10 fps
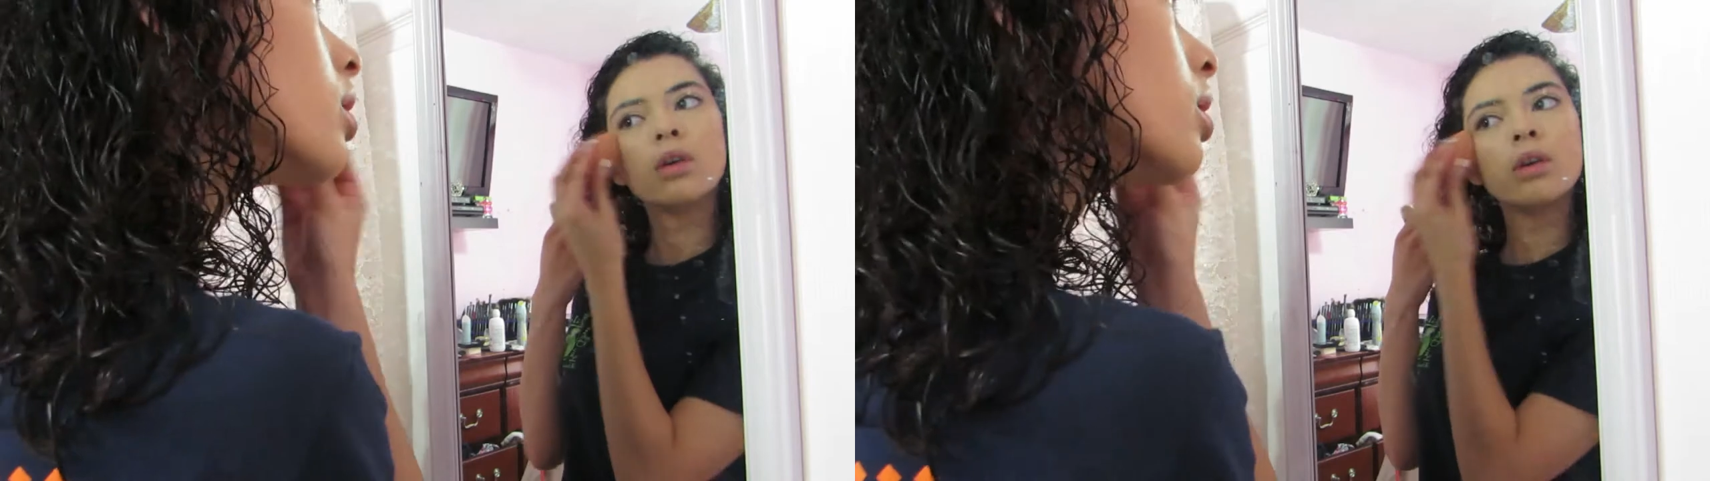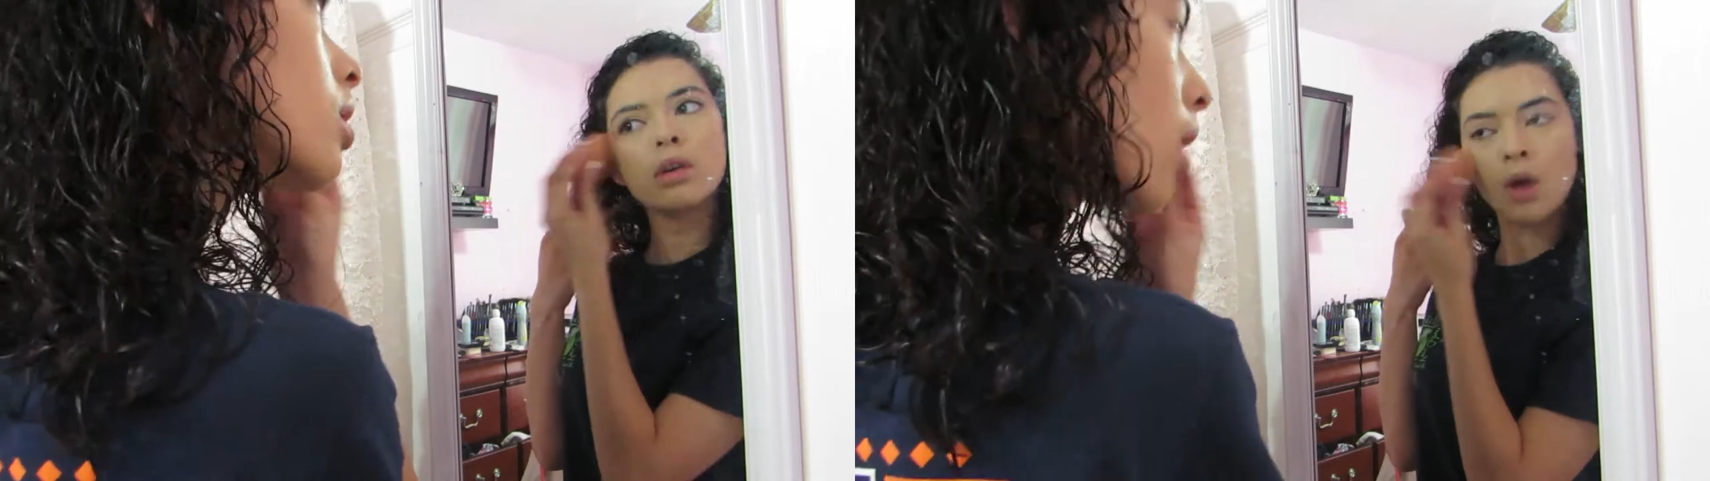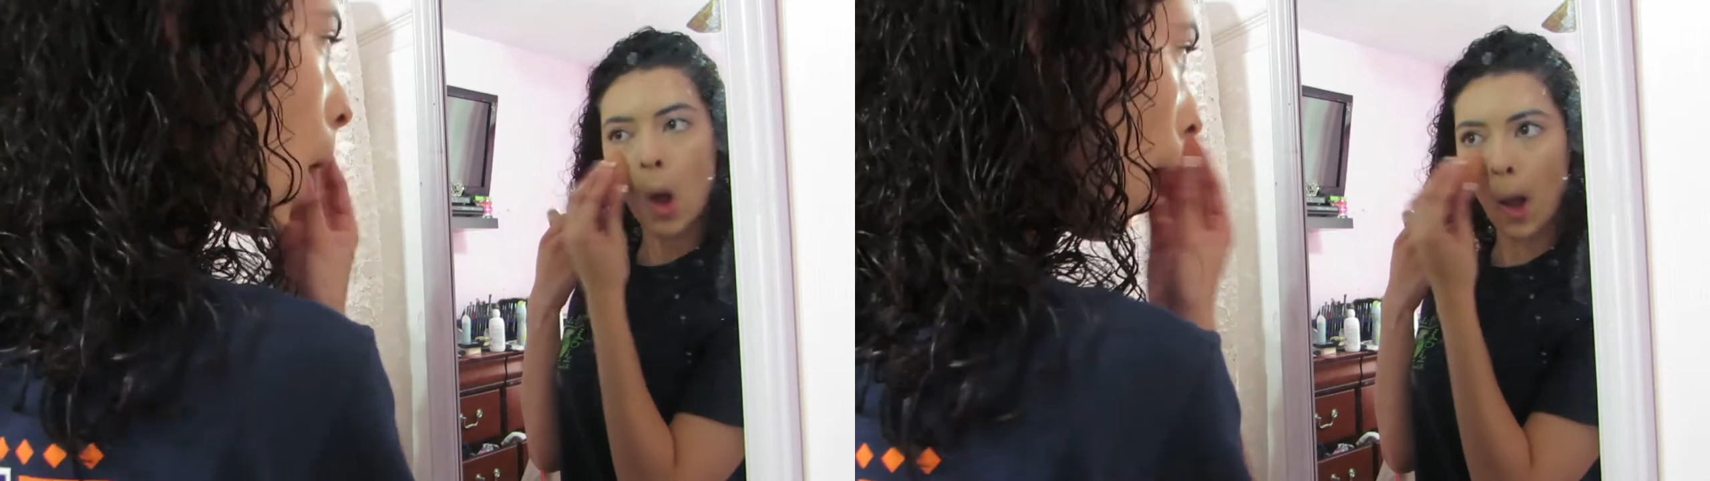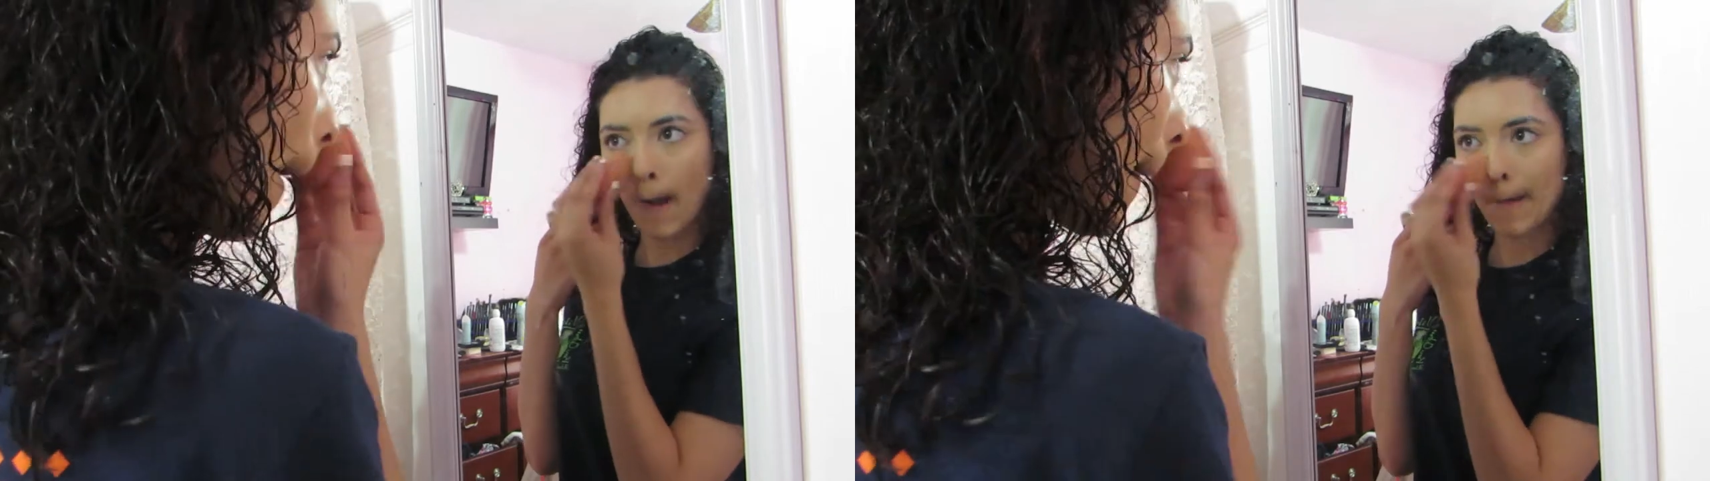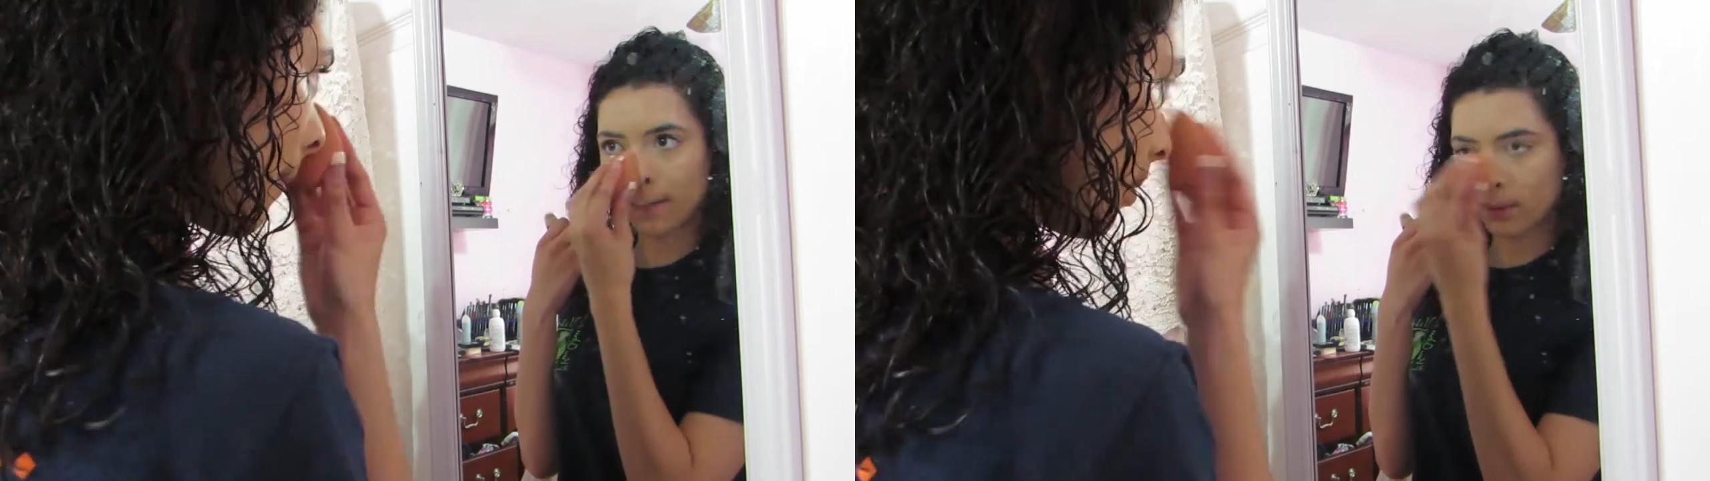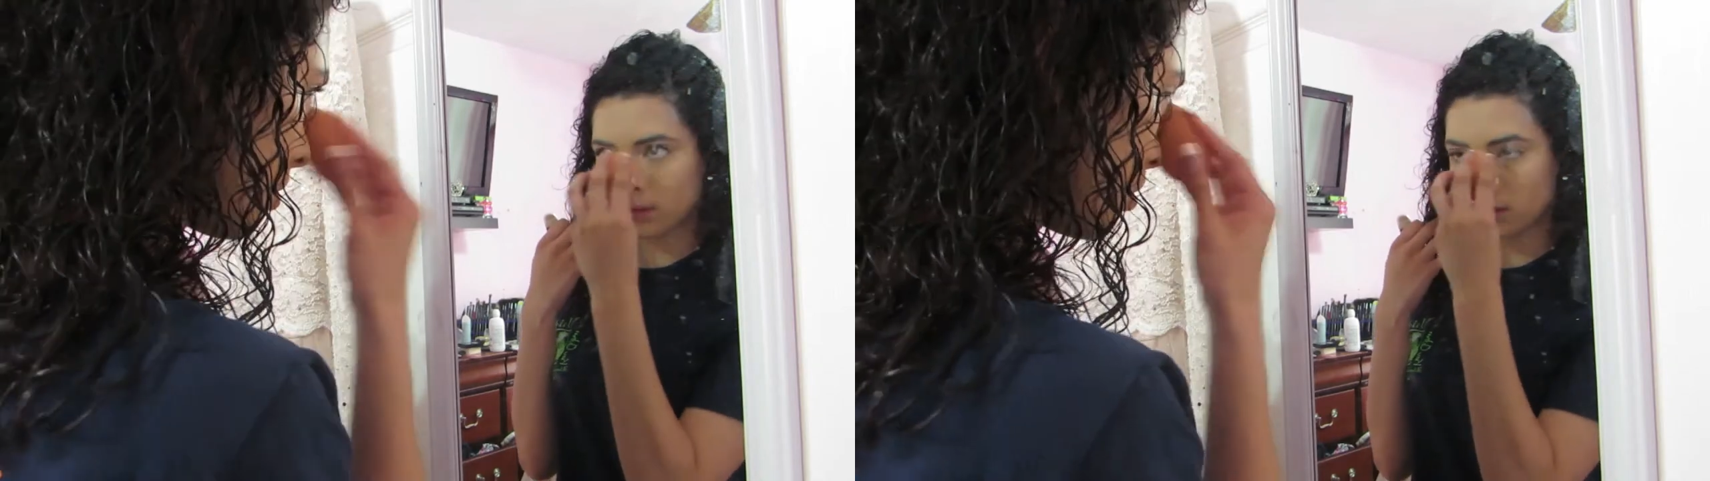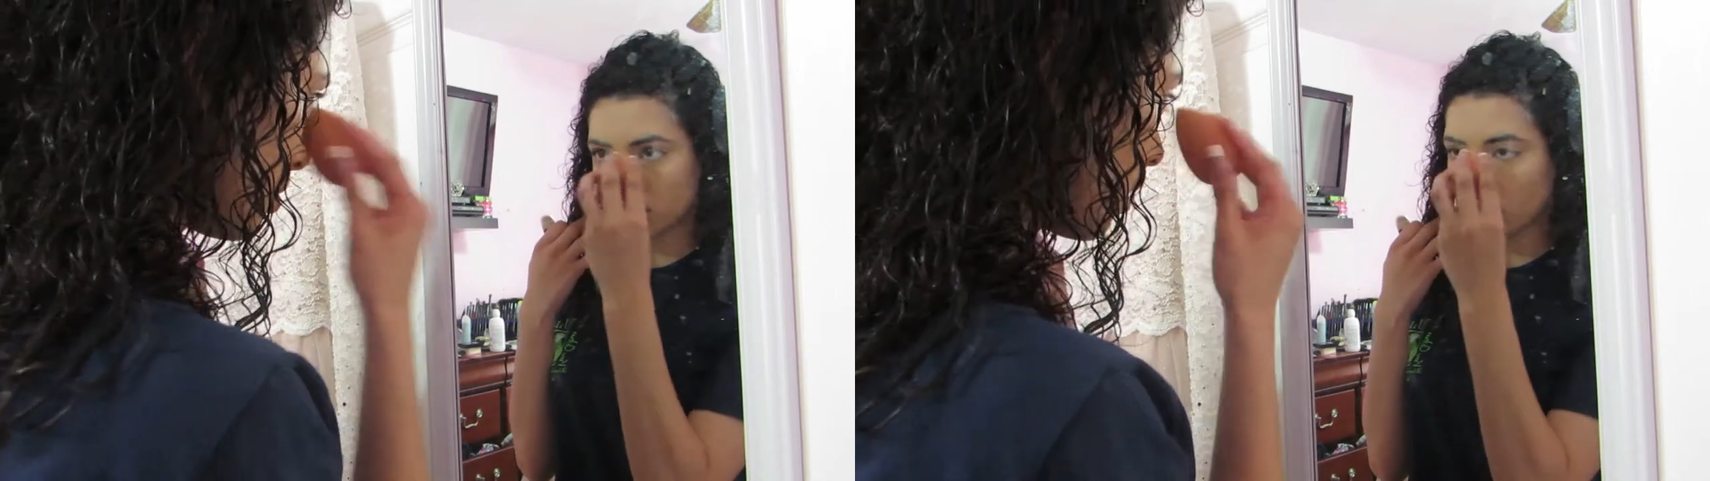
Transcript: other people